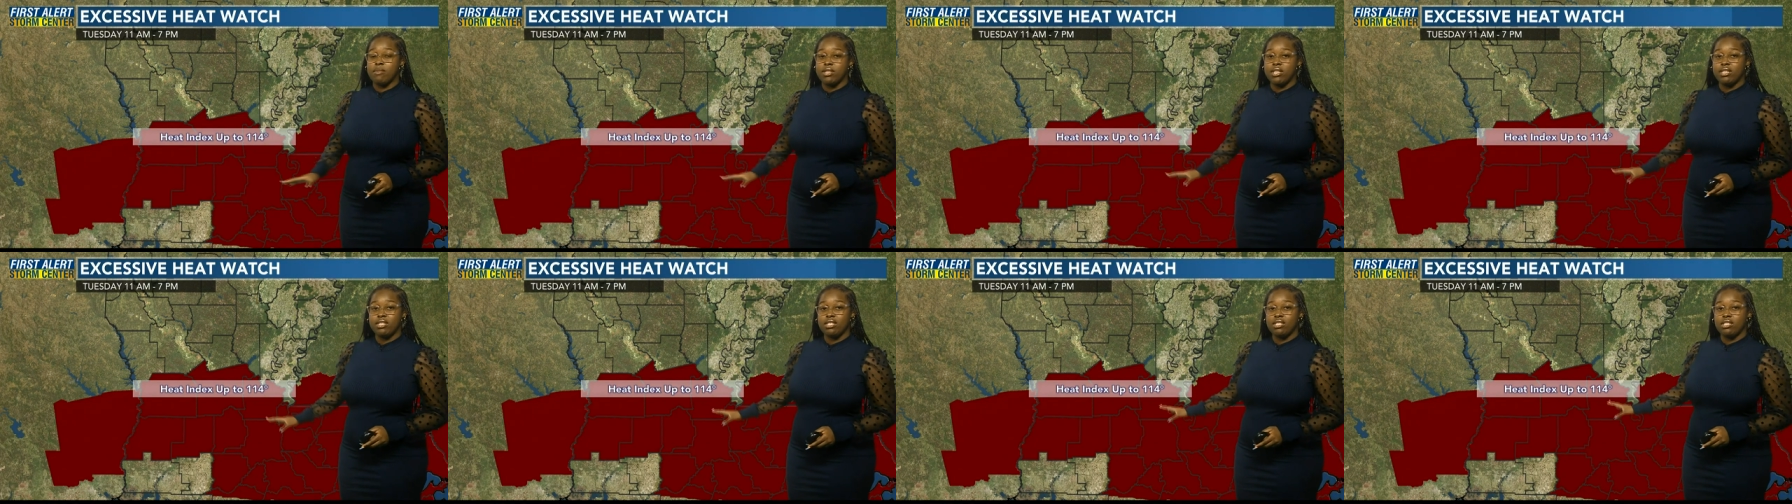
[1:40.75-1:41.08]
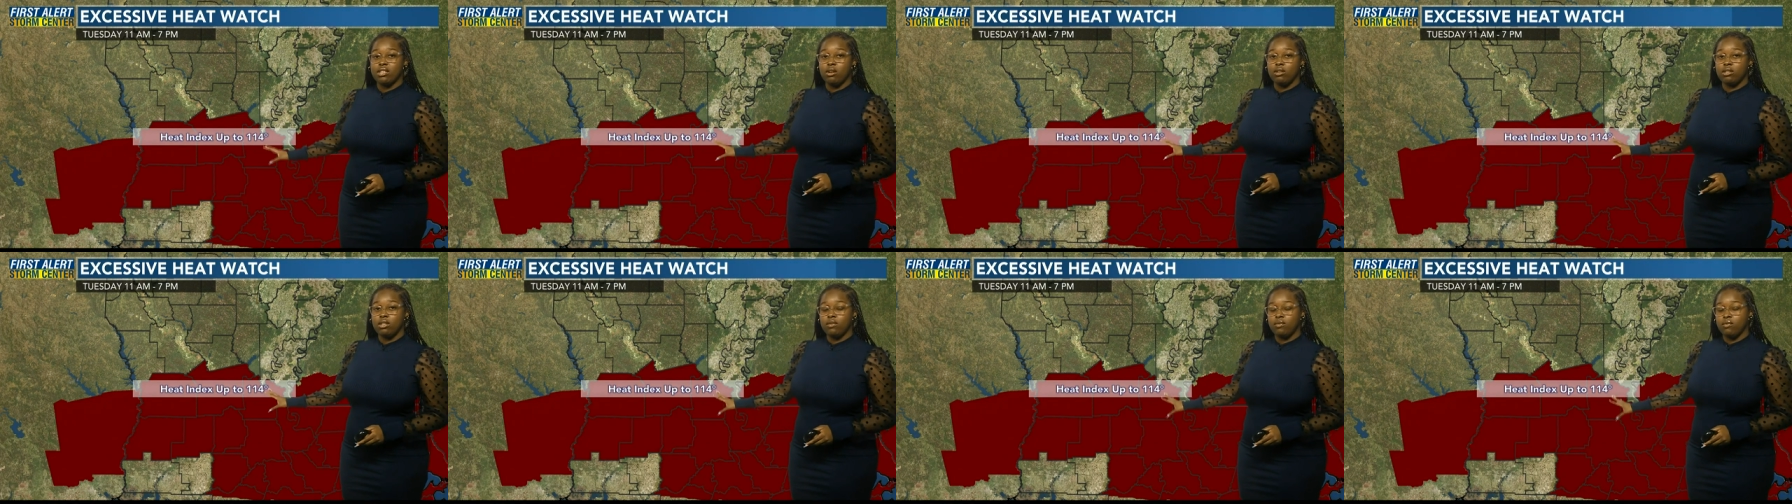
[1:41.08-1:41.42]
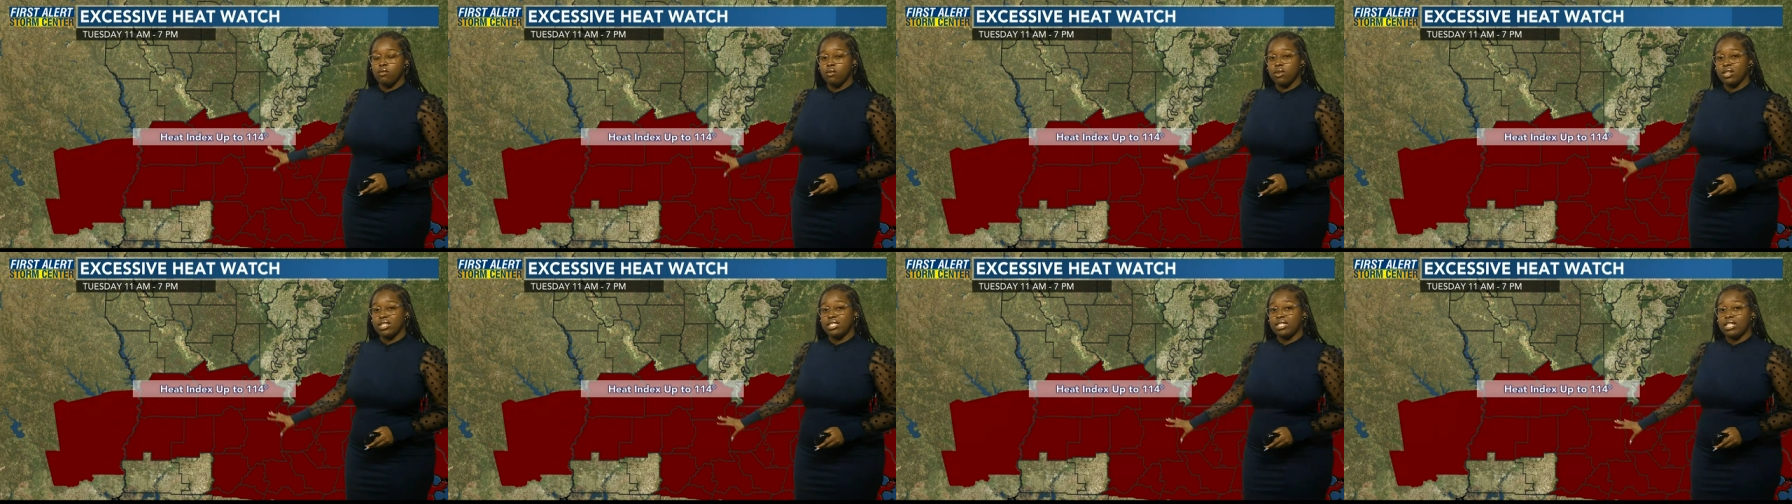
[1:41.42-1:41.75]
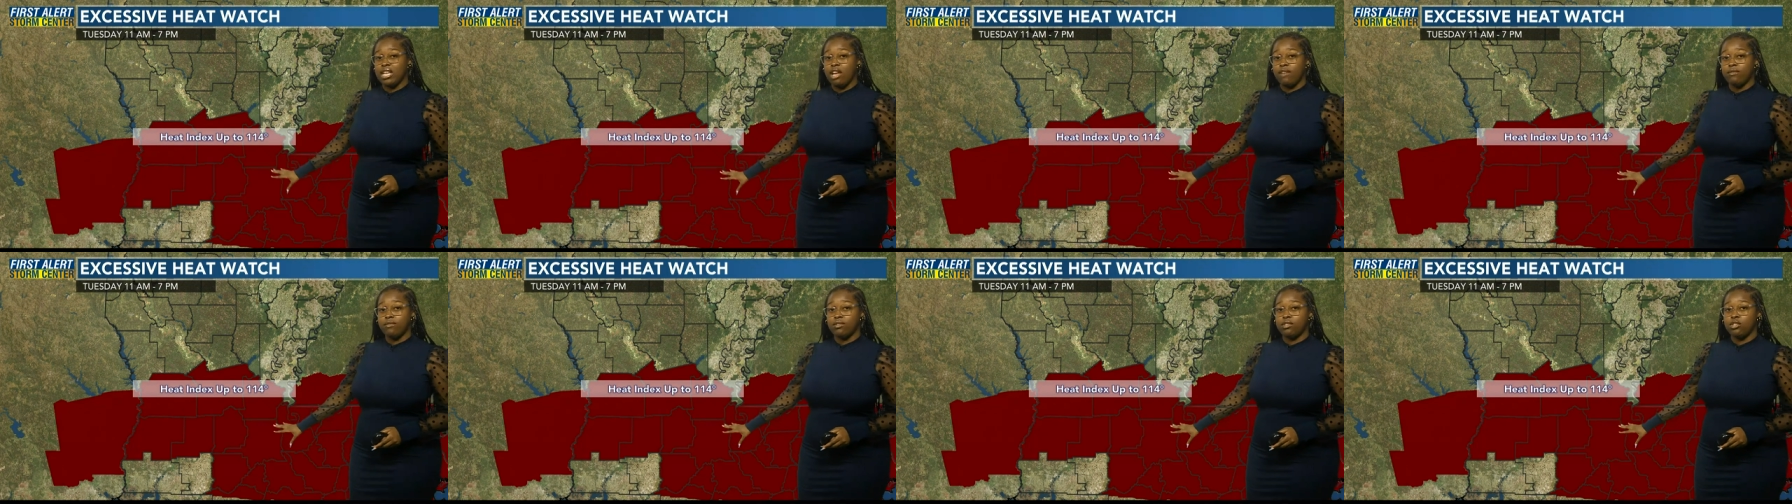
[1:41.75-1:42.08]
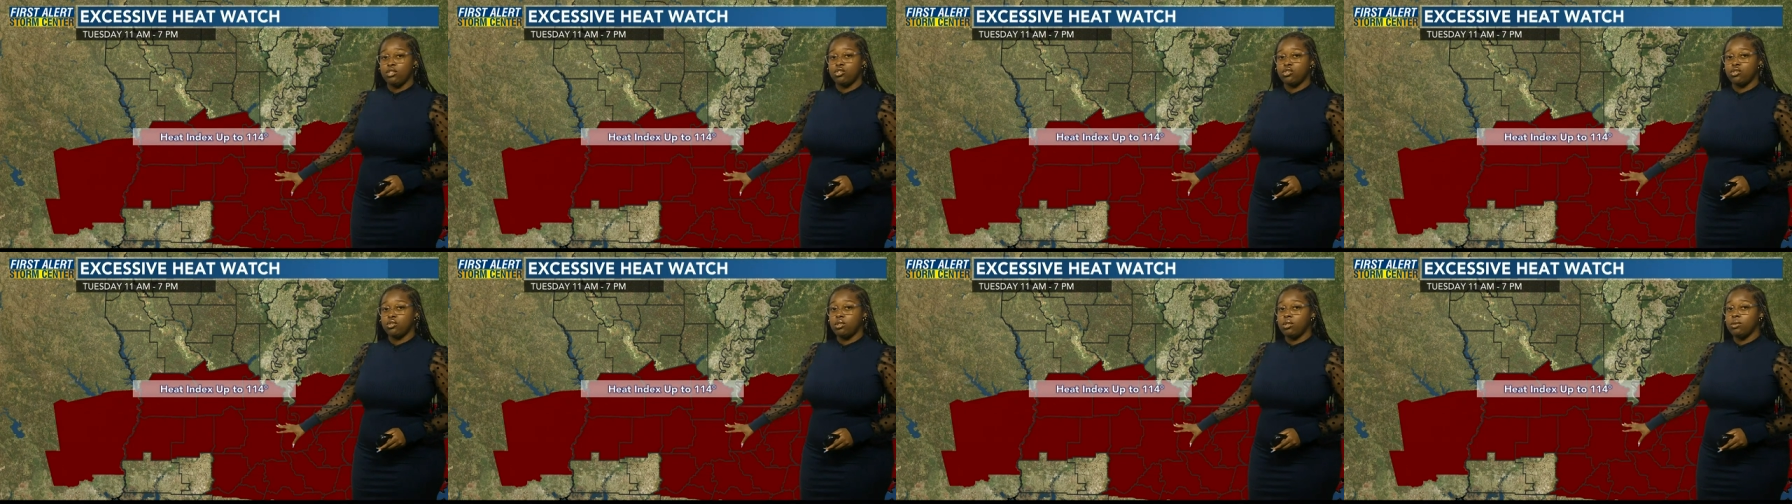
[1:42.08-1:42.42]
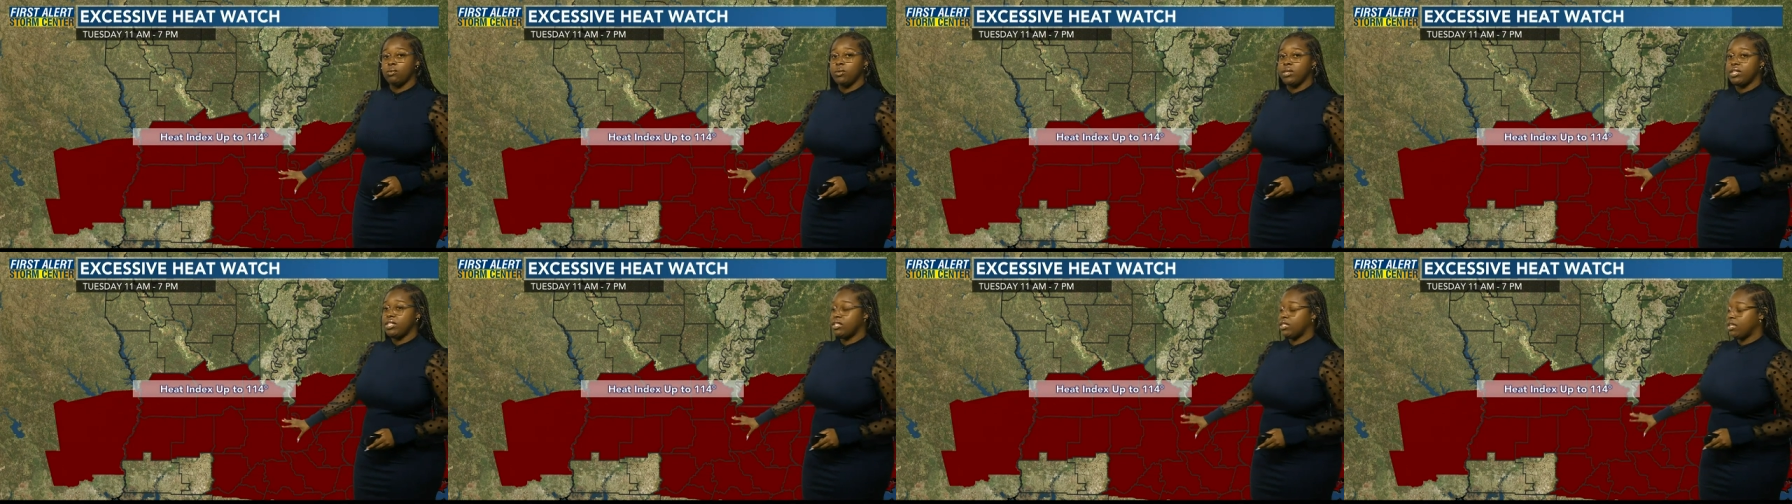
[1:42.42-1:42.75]
but this is only for South Central
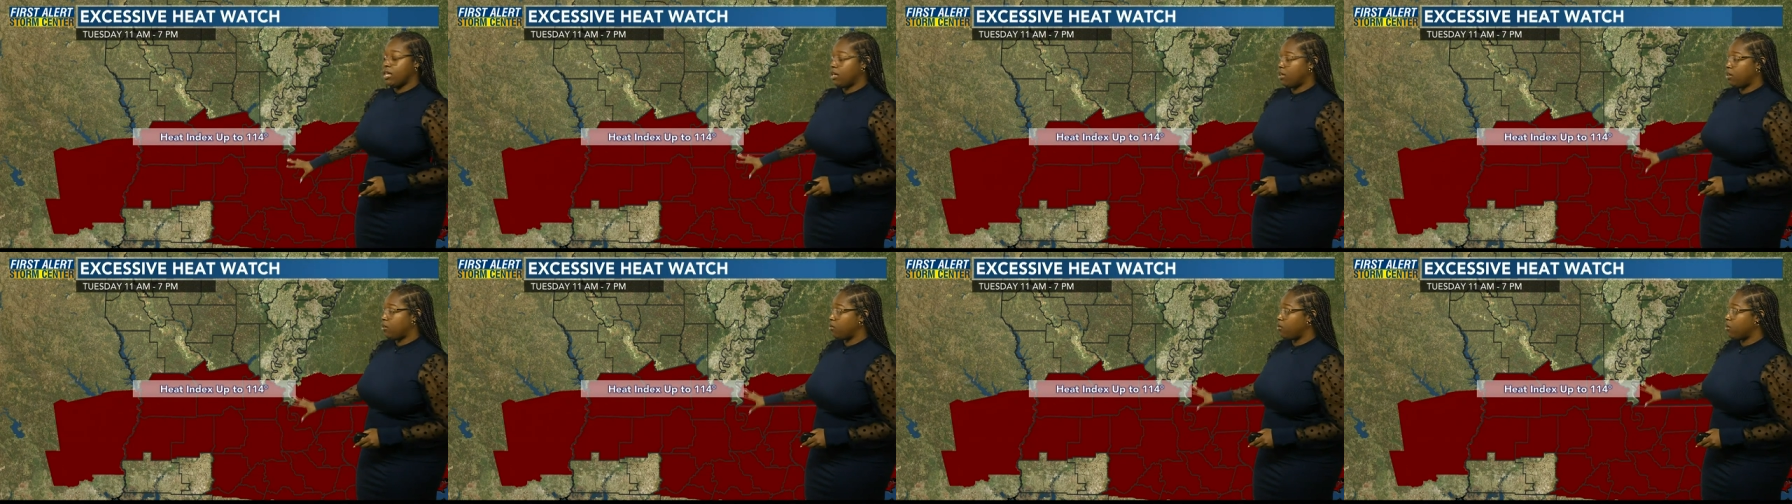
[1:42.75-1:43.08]
Louisiana.